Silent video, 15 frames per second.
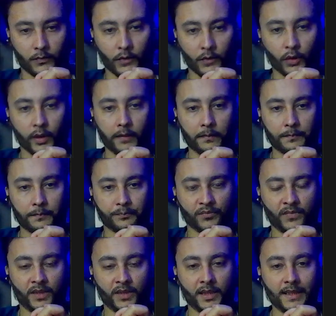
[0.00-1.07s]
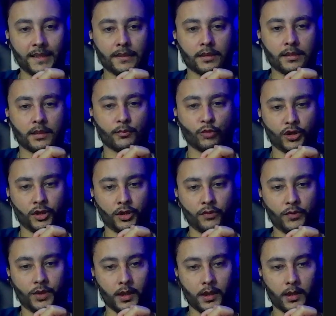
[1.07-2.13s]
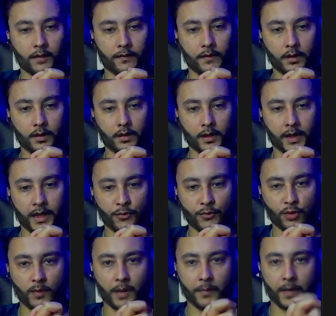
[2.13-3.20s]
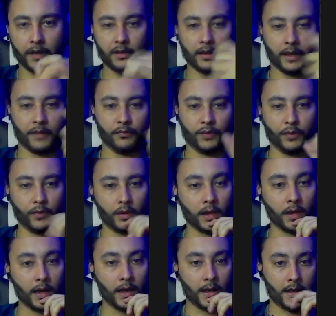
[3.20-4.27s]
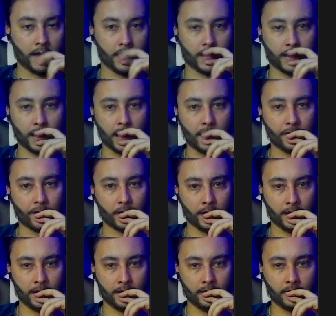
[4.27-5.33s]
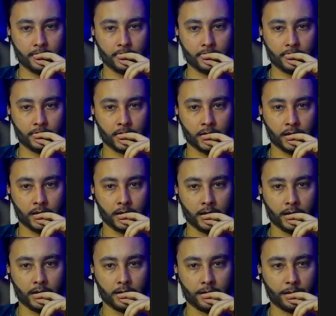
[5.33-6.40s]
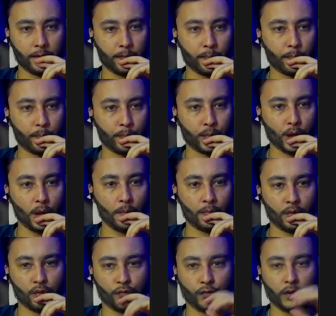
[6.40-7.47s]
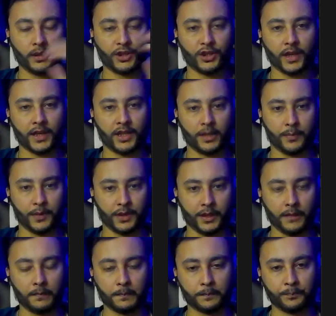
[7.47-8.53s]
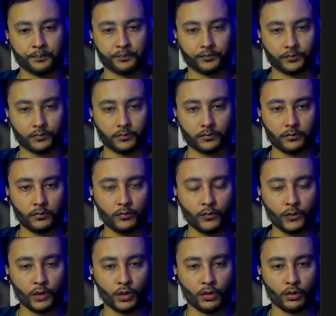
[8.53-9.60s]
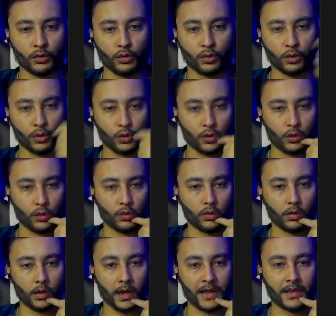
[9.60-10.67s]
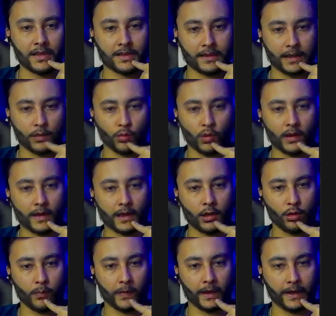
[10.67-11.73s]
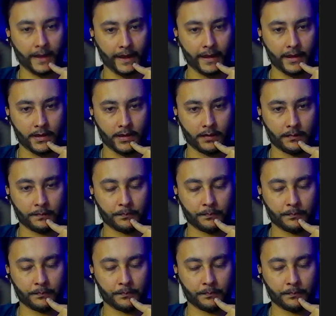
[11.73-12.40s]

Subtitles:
Okay, these are the some questions which have came to my mind, and we will craft a uh, prompt for the chat GPT to understand what that domain is.